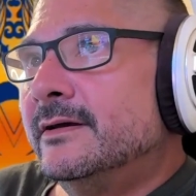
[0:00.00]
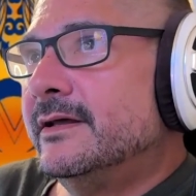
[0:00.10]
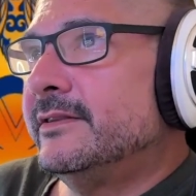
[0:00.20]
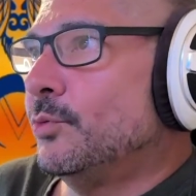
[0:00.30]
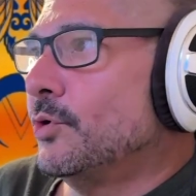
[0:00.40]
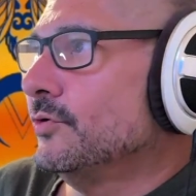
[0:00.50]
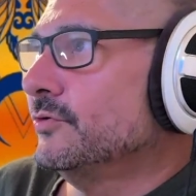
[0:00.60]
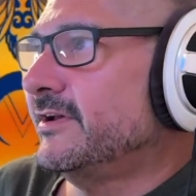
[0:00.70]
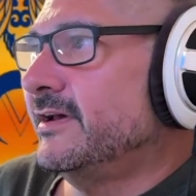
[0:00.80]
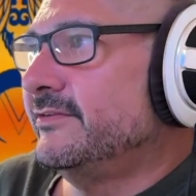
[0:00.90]
and the world's
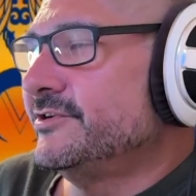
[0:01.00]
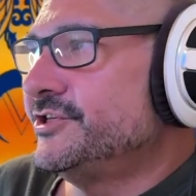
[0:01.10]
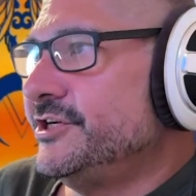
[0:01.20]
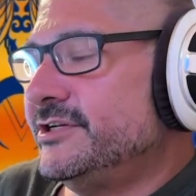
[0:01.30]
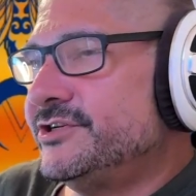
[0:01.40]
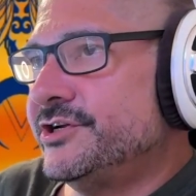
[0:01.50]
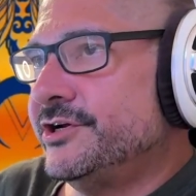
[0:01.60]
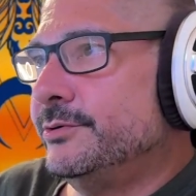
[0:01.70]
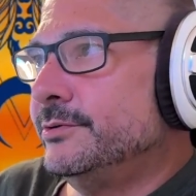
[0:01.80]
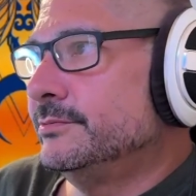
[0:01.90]
kind of a shit
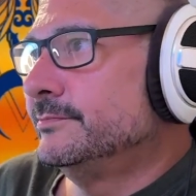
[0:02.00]
show